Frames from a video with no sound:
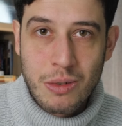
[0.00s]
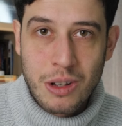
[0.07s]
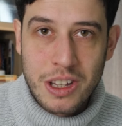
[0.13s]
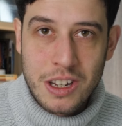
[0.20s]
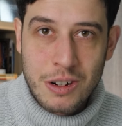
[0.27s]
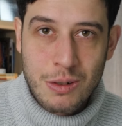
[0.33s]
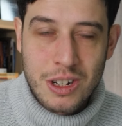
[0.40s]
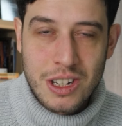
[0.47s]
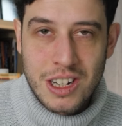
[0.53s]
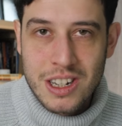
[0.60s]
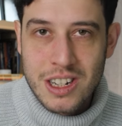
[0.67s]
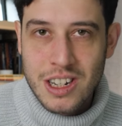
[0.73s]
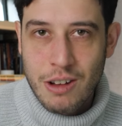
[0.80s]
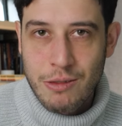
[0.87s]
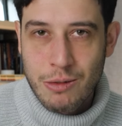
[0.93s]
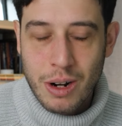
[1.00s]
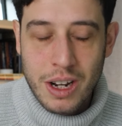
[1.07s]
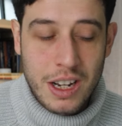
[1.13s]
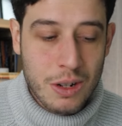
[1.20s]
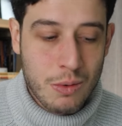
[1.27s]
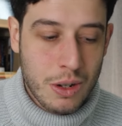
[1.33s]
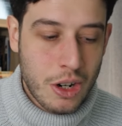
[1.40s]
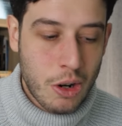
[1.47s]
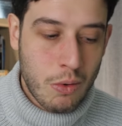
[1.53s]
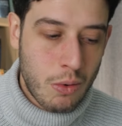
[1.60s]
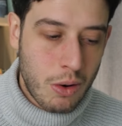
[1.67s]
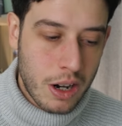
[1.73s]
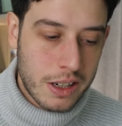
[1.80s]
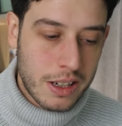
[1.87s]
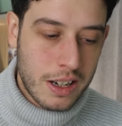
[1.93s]
really interesting stuff, right? Because we don't
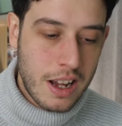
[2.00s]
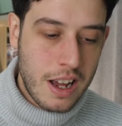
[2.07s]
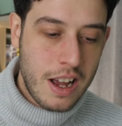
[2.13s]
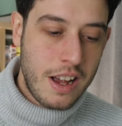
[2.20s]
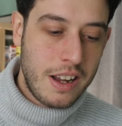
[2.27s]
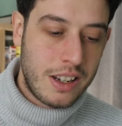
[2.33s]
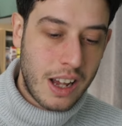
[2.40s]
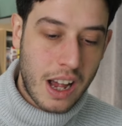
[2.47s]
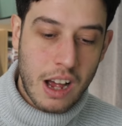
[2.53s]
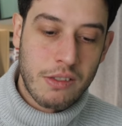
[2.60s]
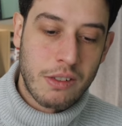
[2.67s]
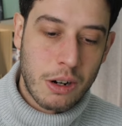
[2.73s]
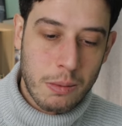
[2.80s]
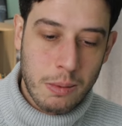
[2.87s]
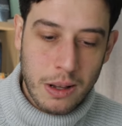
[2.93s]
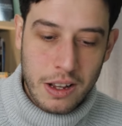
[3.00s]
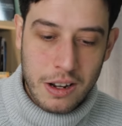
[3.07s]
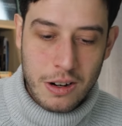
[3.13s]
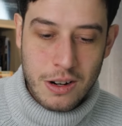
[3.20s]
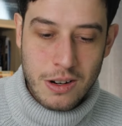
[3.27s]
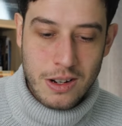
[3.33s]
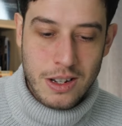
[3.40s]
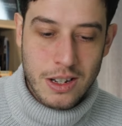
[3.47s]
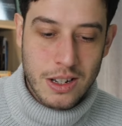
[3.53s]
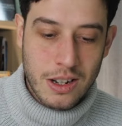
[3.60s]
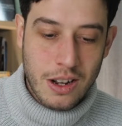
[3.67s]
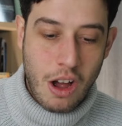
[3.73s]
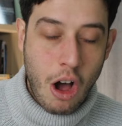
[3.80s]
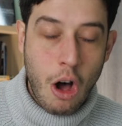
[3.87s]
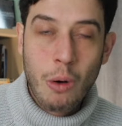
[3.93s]
want to have our players
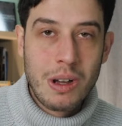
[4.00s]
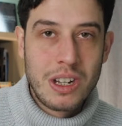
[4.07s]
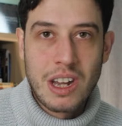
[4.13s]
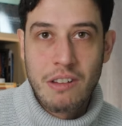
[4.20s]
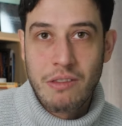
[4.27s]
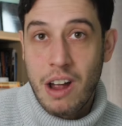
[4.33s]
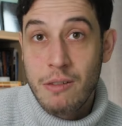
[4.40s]
always have